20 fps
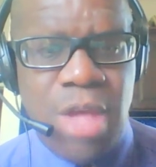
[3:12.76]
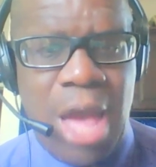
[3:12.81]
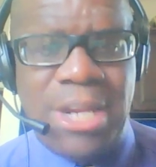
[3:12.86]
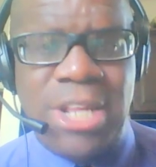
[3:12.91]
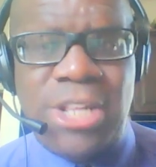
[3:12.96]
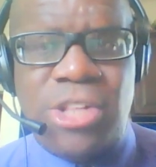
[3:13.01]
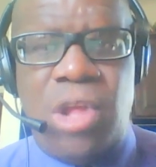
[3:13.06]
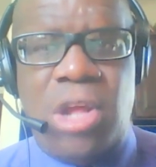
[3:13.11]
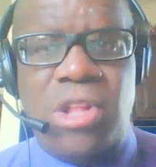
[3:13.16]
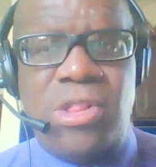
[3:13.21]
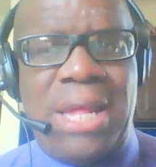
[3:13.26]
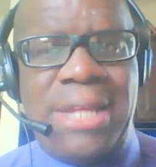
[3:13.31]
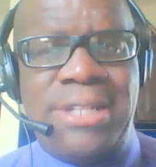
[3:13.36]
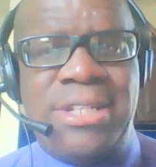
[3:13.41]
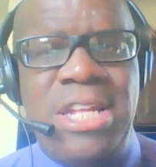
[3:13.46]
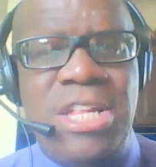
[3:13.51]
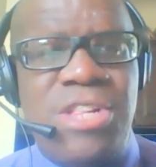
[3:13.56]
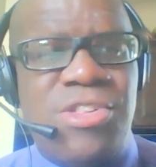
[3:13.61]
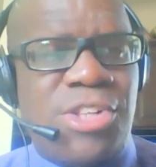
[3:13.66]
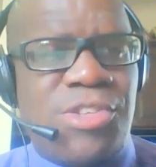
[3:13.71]
And it's not that
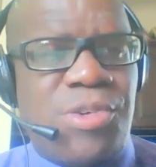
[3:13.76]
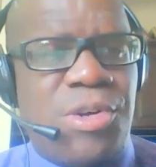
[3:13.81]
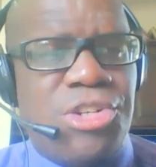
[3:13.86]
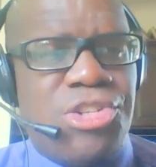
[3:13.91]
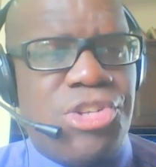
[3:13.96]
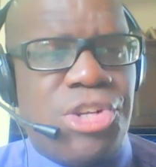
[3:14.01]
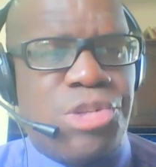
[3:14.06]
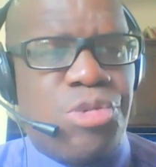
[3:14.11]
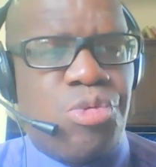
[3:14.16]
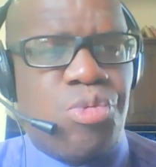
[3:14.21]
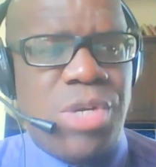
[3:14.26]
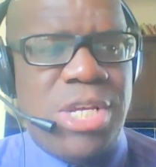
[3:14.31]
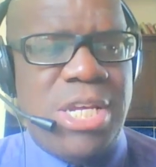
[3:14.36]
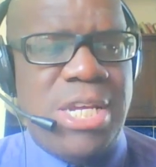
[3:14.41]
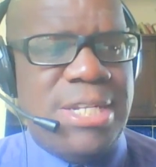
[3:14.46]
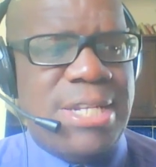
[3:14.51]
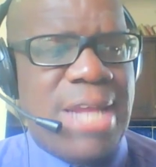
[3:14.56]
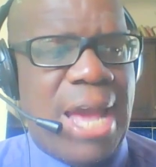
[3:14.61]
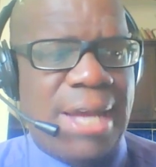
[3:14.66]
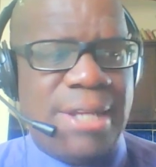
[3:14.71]
he's just going to just
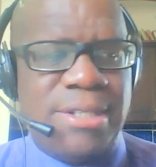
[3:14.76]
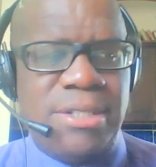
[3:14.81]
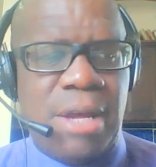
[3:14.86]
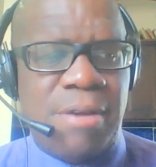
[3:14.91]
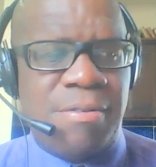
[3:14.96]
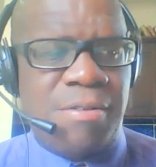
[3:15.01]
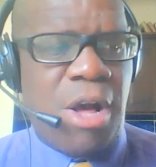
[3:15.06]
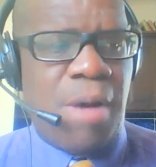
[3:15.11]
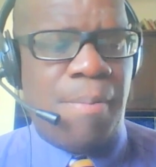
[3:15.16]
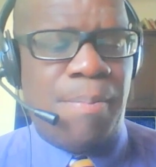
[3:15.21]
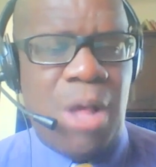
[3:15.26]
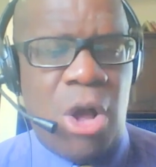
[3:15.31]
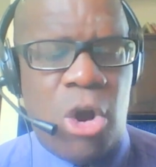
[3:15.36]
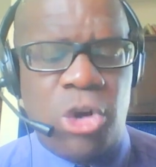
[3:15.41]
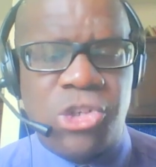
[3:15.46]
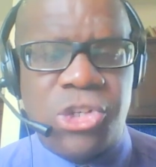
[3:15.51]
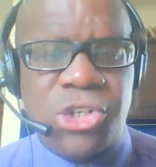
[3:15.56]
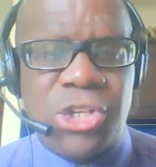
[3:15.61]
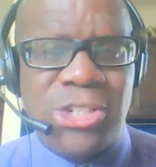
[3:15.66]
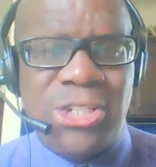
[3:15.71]
read and a couple of
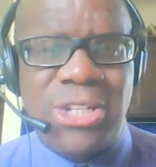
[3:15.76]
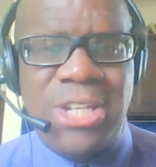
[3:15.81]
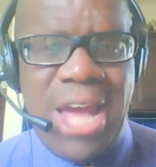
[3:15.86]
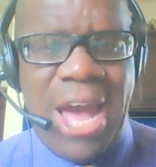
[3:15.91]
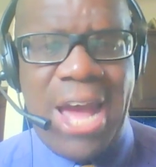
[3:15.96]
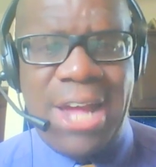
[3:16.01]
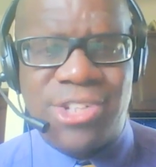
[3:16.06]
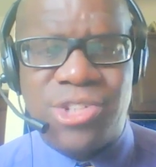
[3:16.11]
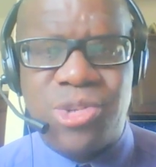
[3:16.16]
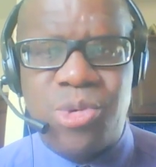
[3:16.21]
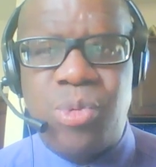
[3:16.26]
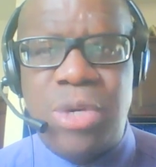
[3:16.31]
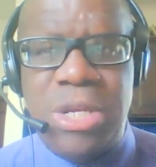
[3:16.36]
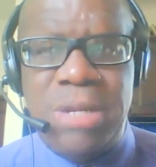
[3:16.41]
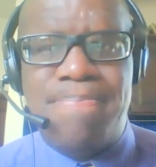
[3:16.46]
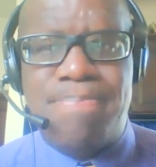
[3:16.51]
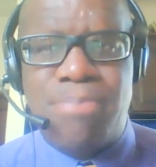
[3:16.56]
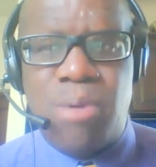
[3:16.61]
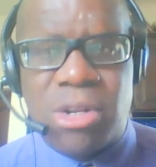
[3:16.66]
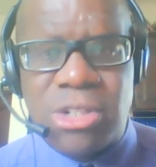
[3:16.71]
articles. He has to
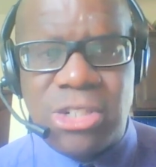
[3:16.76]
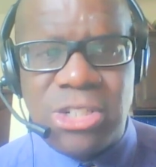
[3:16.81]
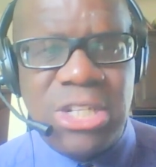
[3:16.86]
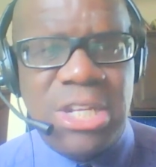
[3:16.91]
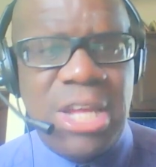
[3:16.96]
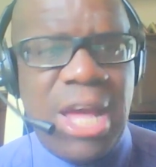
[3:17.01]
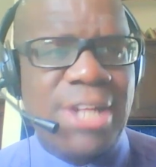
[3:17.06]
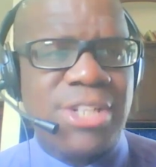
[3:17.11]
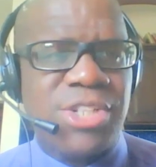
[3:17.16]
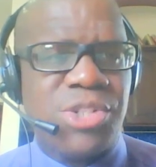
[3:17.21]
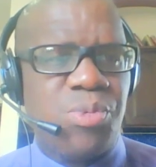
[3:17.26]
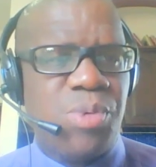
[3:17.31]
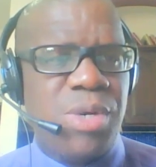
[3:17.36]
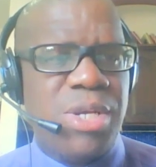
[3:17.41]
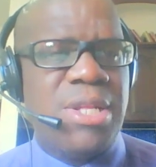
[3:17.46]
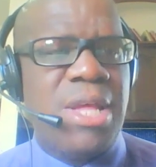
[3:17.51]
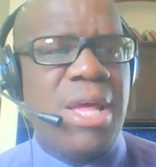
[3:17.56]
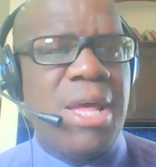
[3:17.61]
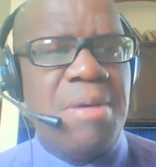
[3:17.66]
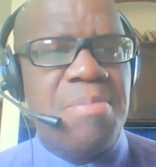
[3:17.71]
read books. He has to
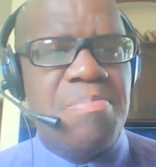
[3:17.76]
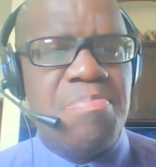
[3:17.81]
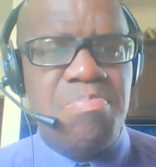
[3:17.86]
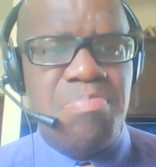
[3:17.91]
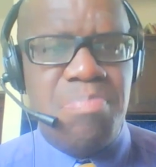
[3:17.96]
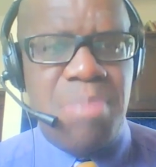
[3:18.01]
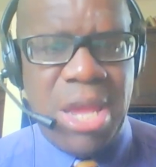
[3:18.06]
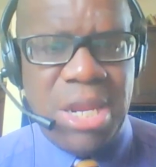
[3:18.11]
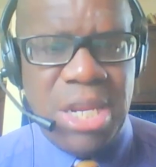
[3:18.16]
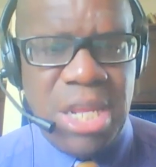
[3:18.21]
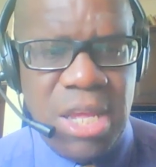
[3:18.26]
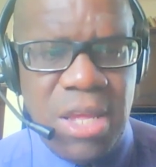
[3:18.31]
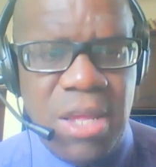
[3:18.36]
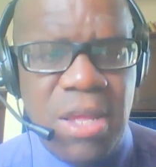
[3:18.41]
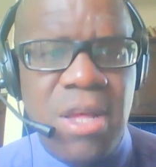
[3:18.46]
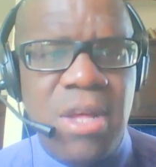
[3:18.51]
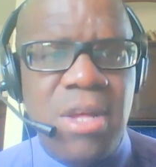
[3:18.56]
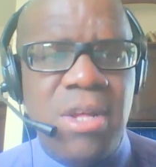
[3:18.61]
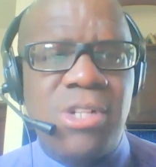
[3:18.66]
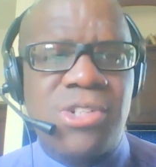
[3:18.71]
read
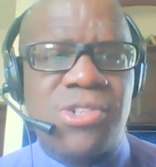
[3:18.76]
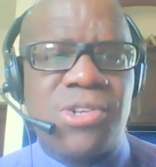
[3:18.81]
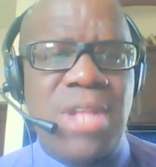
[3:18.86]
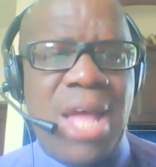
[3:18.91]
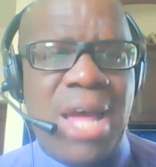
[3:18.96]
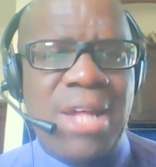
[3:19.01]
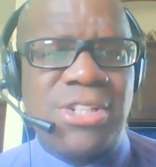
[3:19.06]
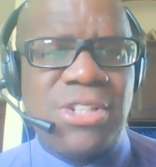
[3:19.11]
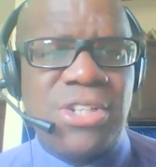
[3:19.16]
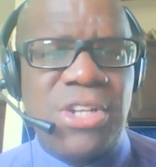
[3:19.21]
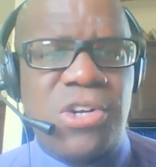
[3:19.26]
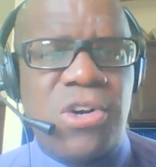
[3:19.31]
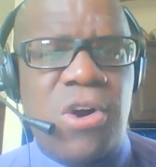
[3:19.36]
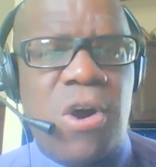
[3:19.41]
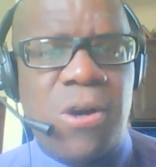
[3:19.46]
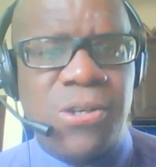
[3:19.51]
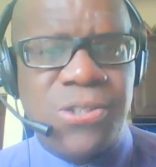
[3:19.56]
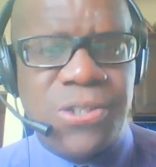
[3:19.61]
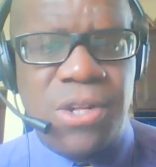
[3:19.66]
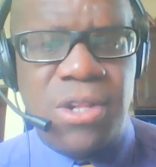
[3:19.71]
many scholastic
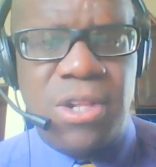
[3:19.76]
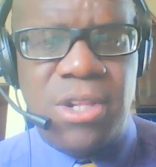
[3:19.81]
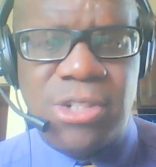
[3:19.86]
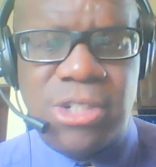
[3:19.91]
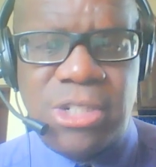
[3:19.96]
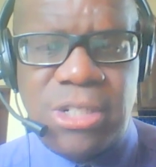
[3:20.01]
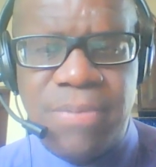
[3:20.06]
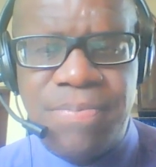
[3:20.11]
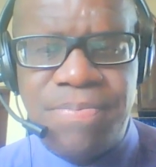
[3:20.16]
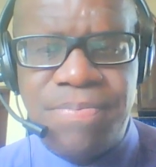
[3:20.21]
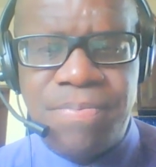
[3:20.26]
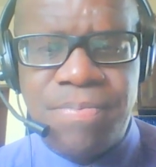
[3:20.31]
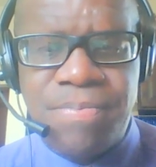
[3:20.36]
articles